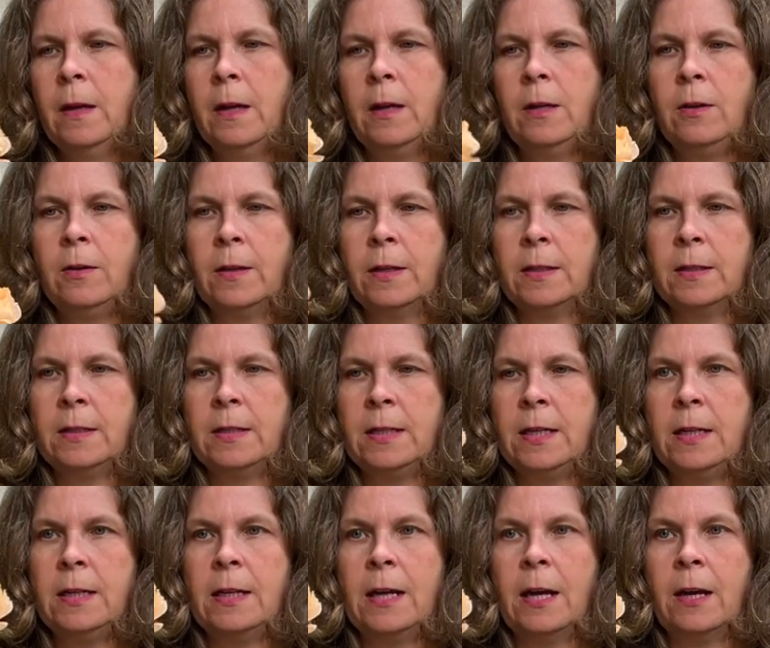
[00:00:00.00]
And you can see
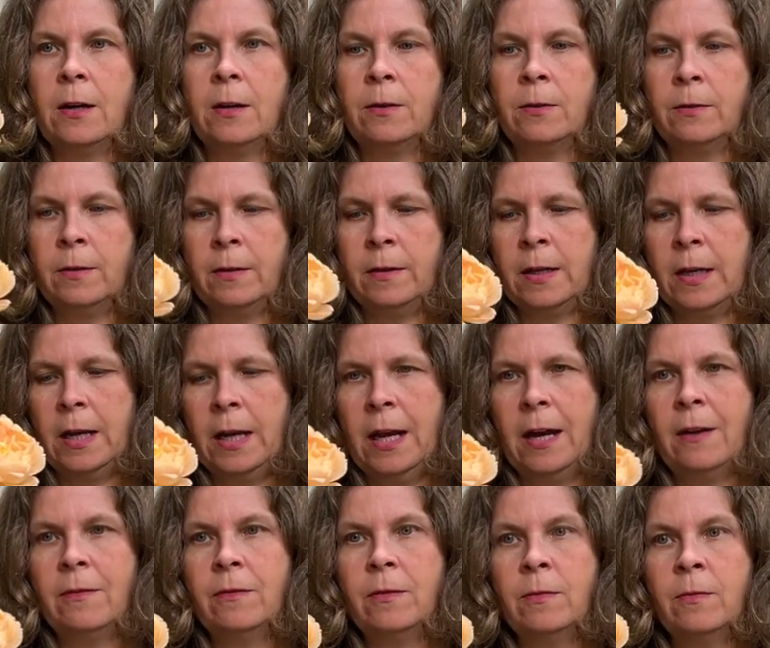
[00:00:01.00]
now that I
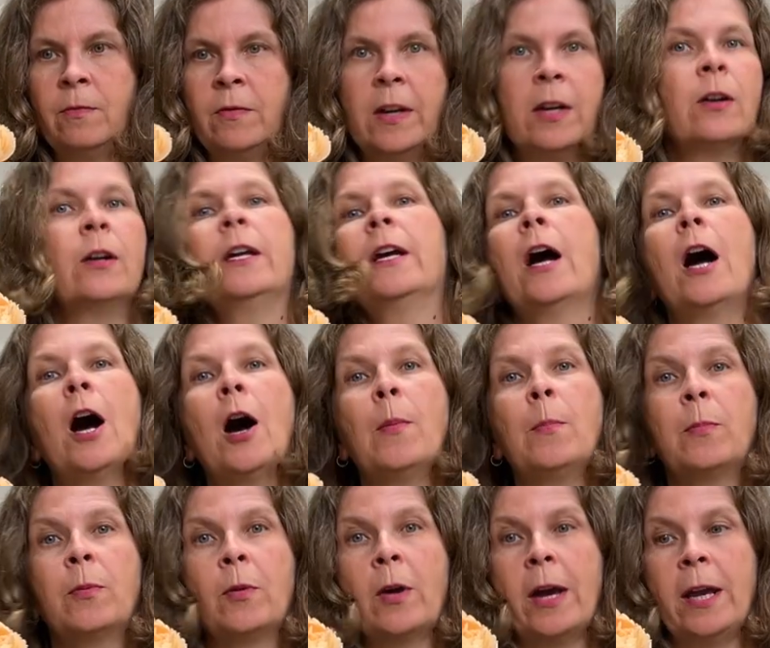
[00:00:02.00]
have a very
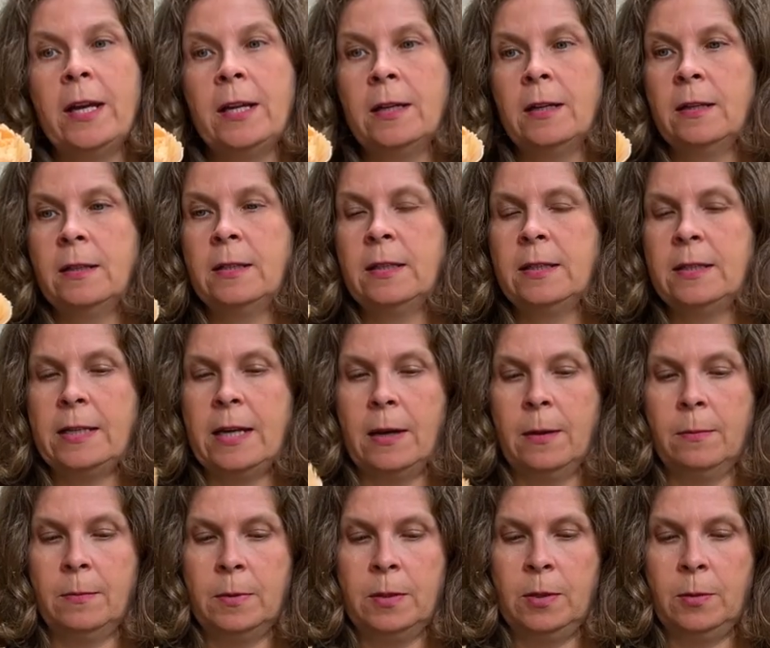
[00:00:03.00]
upright
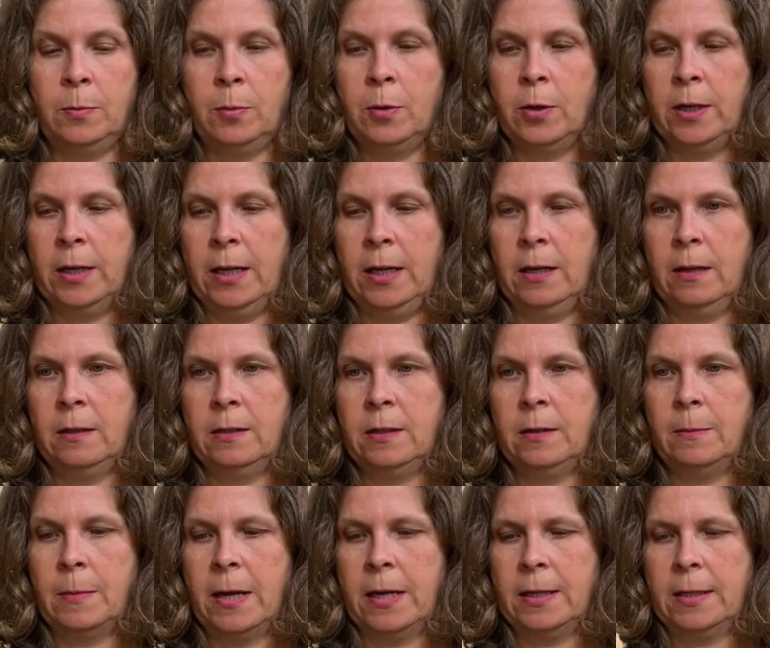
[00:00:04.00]
stem to put into
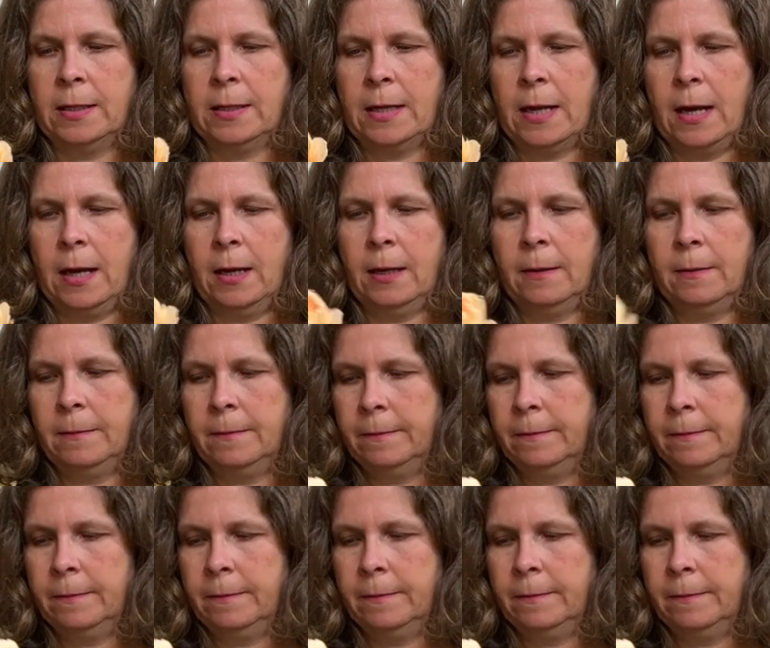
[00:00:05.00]
my design.